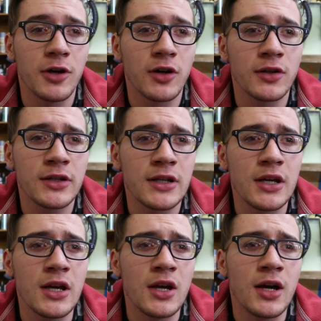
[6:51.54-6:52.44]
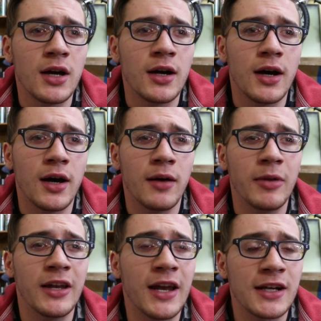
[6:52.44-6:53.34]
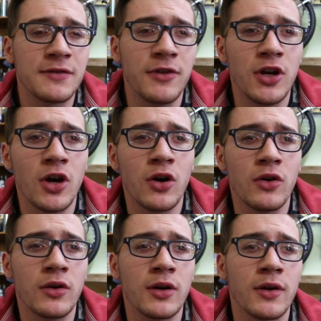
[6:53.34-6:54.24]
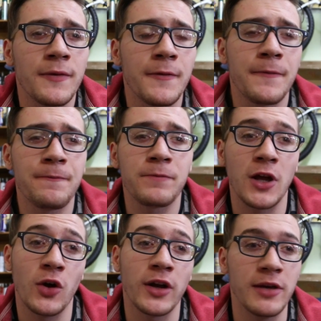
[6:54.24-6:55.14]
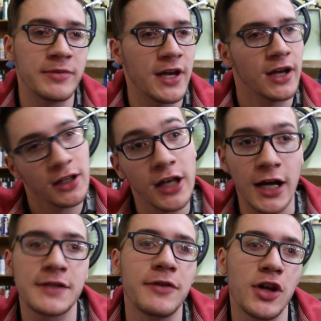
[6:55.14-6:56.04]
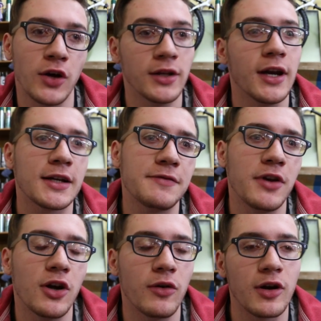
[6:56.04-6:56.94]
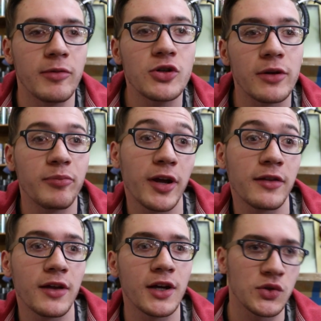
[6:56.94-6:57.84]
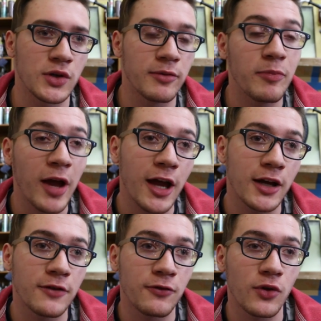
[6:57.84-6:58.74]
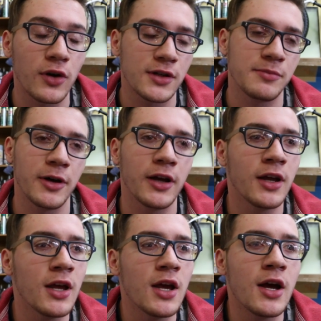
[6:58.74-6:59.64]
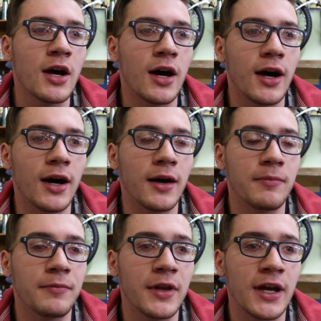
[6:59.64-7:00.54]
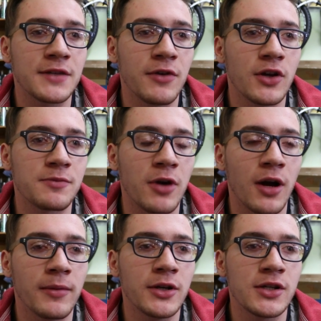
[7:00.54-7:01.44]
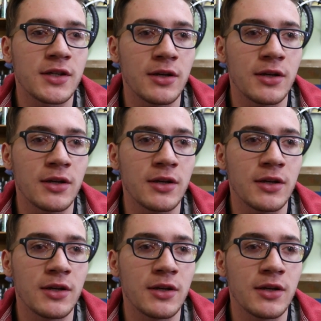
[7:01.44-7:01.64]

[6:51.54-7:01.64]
build. In the next video, I know I keep saying in the next video, we're going to be doing big things. We're going to be painting the floors, but the next video is probably just